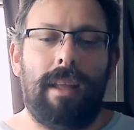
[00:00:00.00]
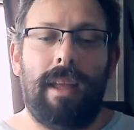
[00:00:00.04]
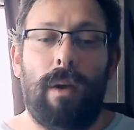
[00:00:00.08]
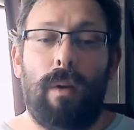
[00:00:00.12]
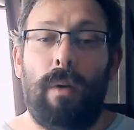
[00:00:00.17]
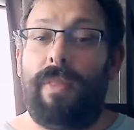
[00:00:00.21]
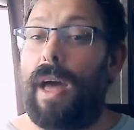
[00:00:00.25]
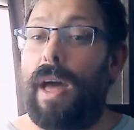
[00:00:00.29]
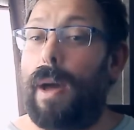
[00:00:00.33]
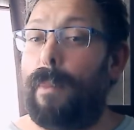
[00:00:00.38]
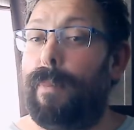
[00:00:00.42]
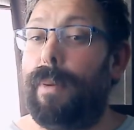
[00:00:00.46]

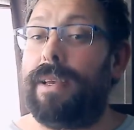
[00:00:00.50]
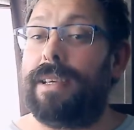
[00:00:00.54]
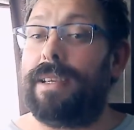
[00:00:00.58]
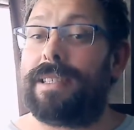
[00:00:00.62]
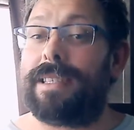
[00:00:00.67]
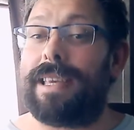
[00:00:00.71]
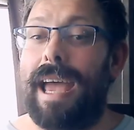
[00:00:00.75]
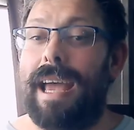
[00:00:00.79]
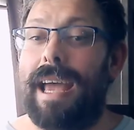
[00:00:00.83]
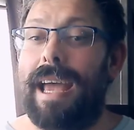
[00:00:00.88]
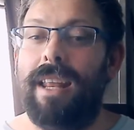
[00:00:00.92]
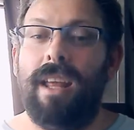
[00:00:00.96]
With that being
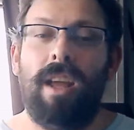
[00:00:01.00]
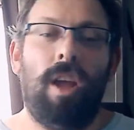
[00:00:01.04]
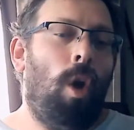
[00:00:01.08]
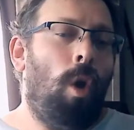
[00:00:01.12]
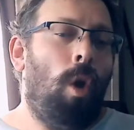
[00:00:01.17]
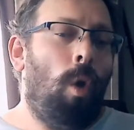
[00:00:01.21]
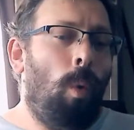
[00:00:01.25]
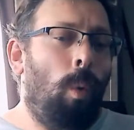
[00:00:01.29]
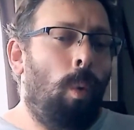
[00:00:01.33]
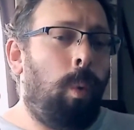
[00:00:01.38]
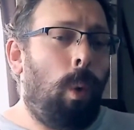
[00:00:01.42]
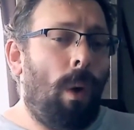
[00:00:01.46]
said,
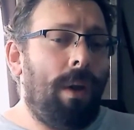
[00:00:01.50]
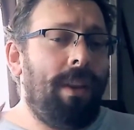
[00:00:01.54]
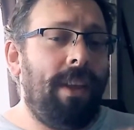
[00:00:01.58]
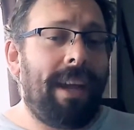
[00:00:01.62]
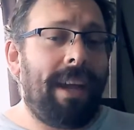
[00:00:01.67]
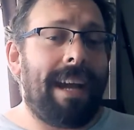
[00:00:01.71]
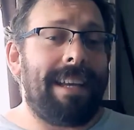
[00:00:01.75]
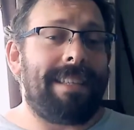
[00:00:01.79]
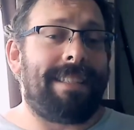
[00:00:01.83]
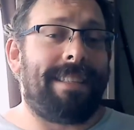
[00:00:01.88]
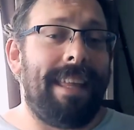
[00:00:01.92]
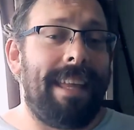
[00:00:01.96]
what do you
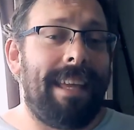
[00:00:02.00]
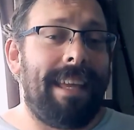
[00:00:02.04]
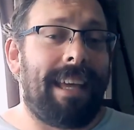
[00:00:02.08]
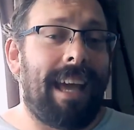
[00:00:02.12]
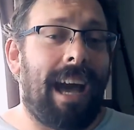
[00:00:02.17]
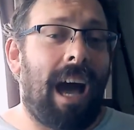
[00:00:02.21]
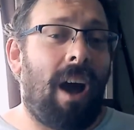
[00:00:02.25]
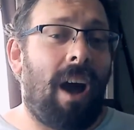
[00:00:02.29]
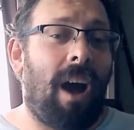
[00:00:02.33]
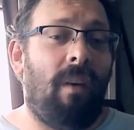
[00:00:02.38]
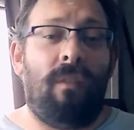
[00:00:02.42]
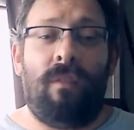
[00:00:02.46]
guys think
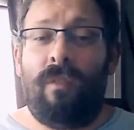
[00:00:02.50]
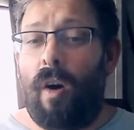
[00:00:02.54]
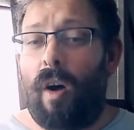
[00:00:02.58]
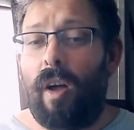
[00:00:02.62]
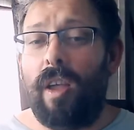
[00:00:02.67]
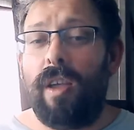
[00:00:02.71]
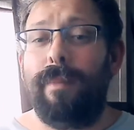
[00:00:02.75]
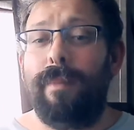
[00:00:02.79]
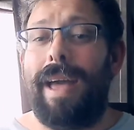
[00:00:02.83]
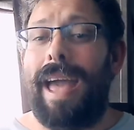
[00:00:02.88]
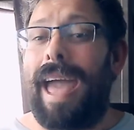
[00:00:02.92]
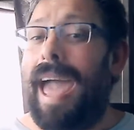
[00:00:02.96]
of
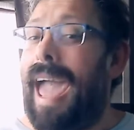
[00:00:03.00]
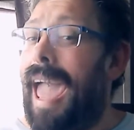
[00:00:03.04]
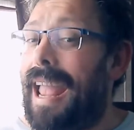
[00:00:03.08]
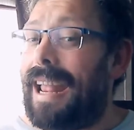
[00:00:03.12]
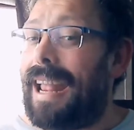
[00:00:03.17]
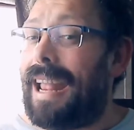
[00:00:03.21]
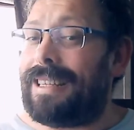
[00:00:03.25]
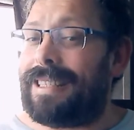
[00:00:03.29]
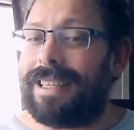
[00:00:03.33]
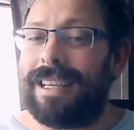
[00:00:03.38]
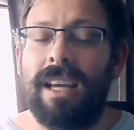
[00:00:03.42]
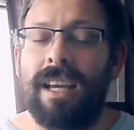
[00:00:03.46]
Volume
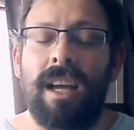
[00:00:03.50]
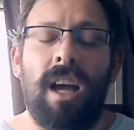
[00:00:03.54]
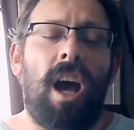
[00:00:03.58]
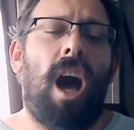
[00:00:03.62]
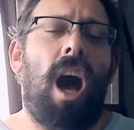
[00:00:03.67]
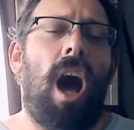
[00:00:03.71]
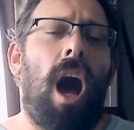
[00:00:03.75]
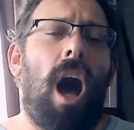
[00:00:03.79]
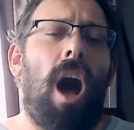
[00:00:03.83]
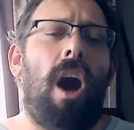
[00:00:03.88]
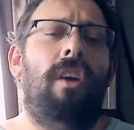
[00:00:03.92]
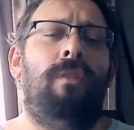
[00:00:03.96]
8
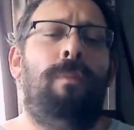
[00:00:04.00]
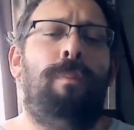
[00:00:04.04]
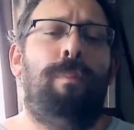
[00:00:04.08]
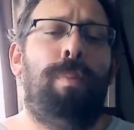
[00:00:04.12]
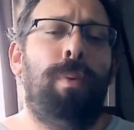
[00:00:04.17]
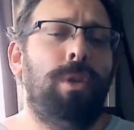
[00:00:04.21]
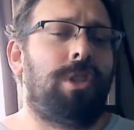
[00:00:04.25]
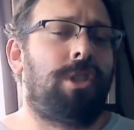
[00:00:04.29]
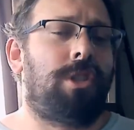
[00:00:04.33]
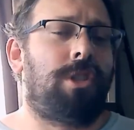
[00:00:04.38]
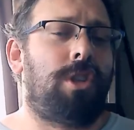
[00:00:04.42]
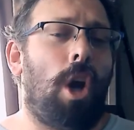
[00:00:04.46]
of
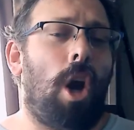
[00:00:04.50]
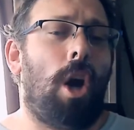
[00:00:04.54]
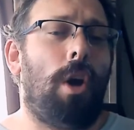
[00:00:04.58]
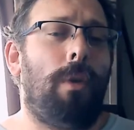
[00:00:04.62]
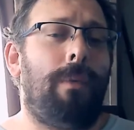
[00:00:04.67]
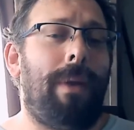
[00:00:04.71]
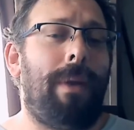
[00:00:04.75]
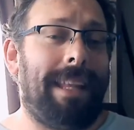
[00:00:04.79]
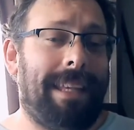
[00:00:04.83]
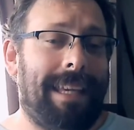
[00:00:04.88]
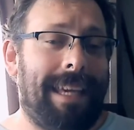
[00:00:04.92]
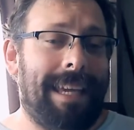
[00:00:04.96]

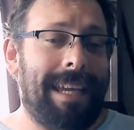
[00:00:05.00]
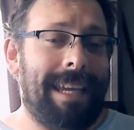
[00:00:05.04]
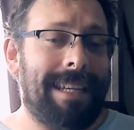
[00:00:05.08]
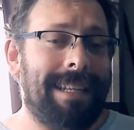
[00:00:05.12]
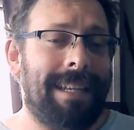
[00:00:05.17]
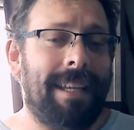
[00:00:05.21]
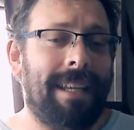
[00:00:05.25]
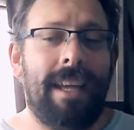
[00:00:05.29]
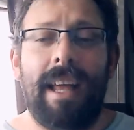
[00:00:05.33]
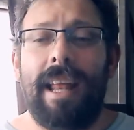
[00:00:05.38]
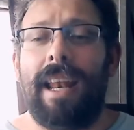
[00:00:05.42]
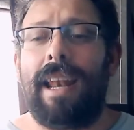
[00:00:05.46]
BusoRenkin?
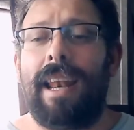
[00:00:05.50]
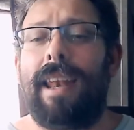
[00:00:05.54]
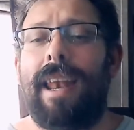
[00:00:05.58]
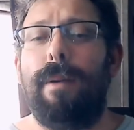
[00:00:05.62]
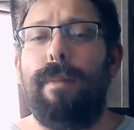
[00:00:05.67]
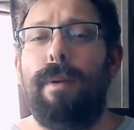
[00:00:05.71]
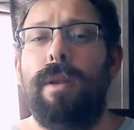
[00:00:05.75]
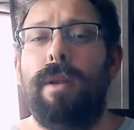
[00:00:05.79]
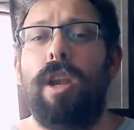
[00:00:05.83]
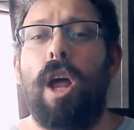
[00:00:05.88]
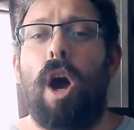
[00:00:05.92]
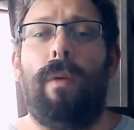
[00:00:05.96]

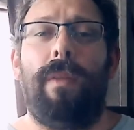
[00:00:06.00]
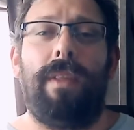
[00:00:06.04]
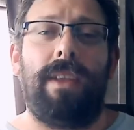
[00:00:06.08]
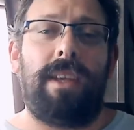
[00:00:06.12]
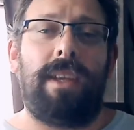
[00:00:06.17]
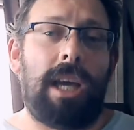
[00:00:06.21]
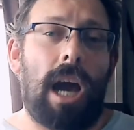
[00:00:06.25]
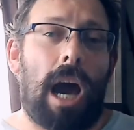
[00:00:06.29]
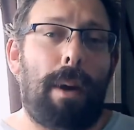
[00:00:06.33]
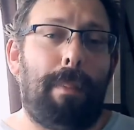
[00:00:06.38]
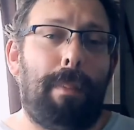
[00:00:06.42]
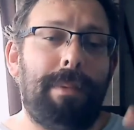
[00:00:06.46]
Let me know in the
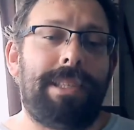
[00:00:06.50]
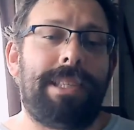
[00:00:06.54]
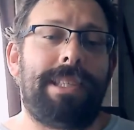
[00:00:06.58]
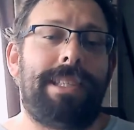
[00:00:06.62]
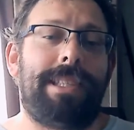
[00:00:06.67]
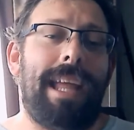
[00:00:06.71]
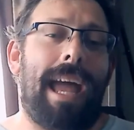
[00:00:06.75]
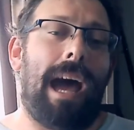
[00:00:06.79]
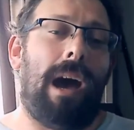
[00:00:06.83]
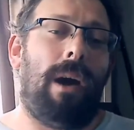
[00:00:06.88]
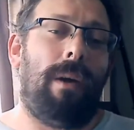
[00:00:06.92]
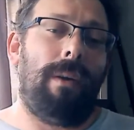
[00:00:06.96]
comments
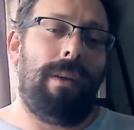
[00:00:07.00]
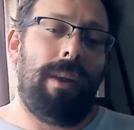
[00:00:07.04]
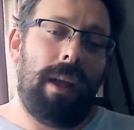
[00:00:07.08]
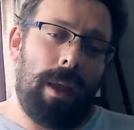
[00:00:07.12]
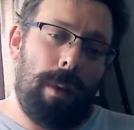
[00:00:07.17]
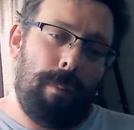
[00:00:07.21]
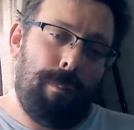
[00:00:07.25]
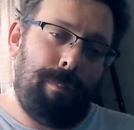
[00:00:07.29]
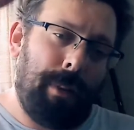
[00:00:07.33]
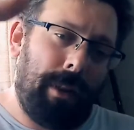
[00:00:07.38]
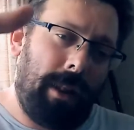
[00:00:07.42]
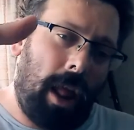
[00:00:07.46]
down
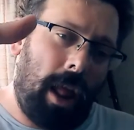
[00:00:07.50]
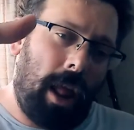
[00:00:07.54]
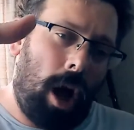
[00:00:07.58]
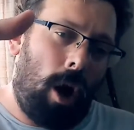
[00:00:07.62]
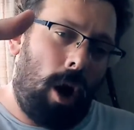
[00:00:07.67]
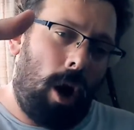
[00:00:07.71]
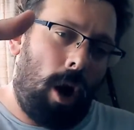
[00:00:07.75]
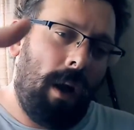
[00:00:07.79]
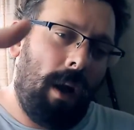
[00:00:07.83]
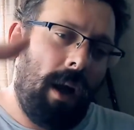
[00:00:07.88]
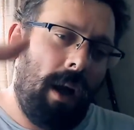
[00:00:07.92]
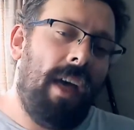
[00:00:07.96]

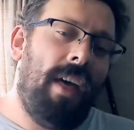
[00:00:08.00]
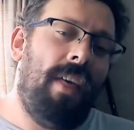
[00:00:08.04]
below.